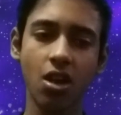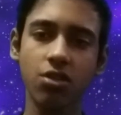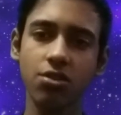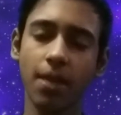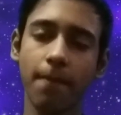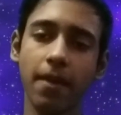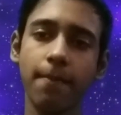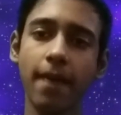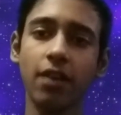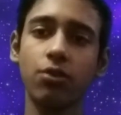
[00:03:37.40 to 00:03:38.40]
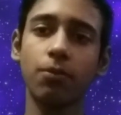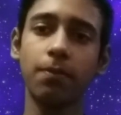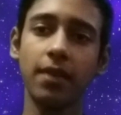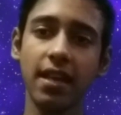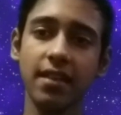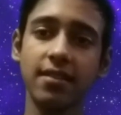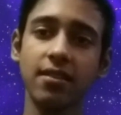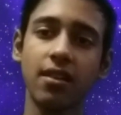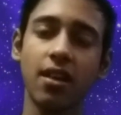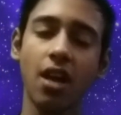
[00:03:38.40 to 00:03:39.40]
So the Big Bang took place
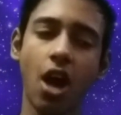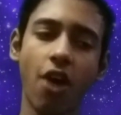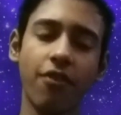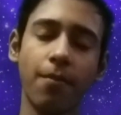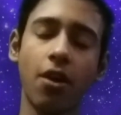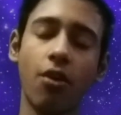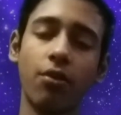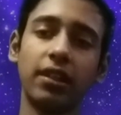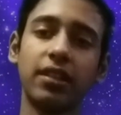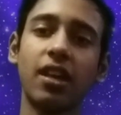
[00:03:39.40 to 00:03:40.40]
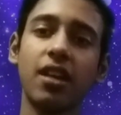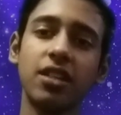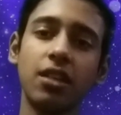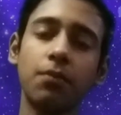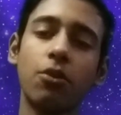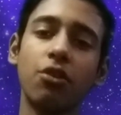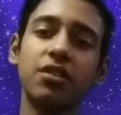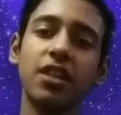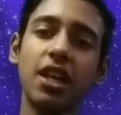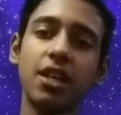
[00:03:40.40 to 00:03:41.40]
of about
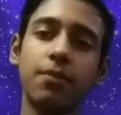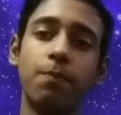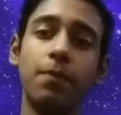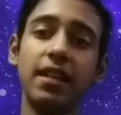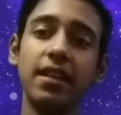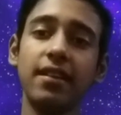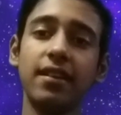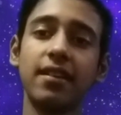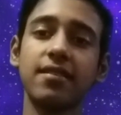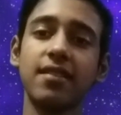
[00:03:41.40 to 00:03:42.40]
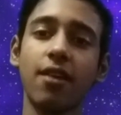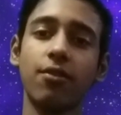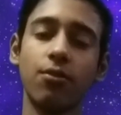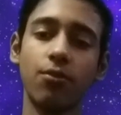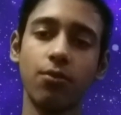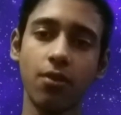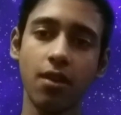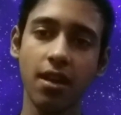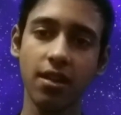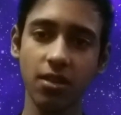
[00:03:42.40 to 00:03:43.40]
13.8 billion years ago.
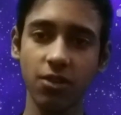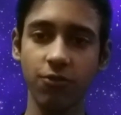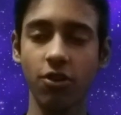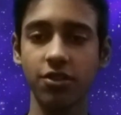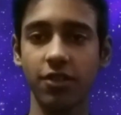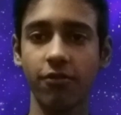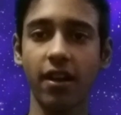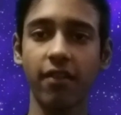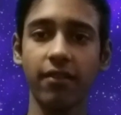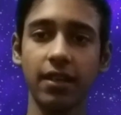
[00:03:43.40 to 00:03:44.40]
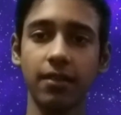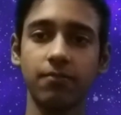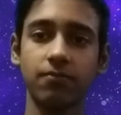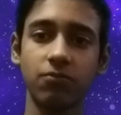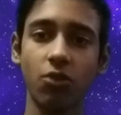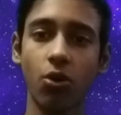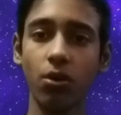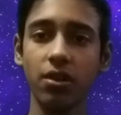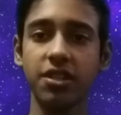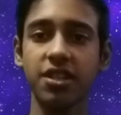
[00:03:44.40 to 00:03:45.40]
This was the very
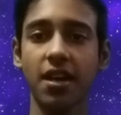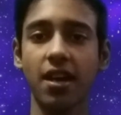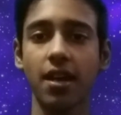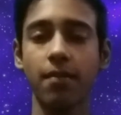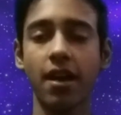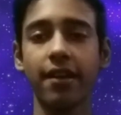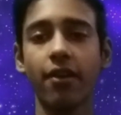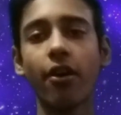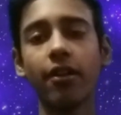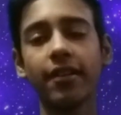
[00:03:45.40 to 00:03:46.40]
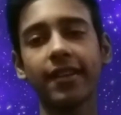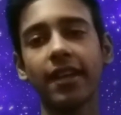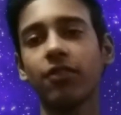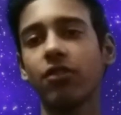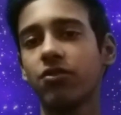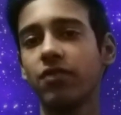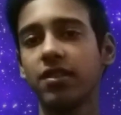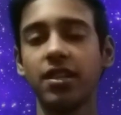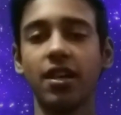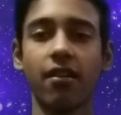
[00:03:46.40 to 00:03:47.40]
old time, and all the things which we
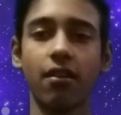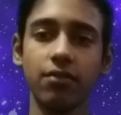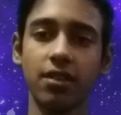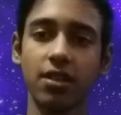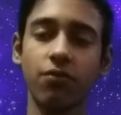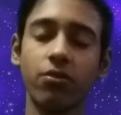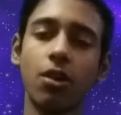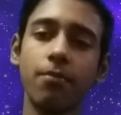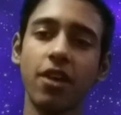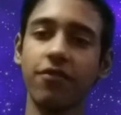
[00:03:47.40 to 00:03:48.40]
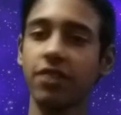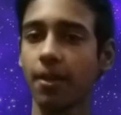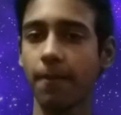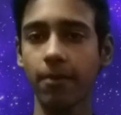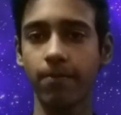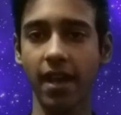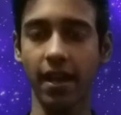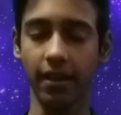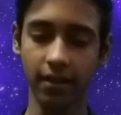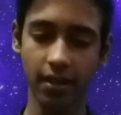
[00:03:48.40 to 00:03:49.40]
see around us formed after the Big Bang.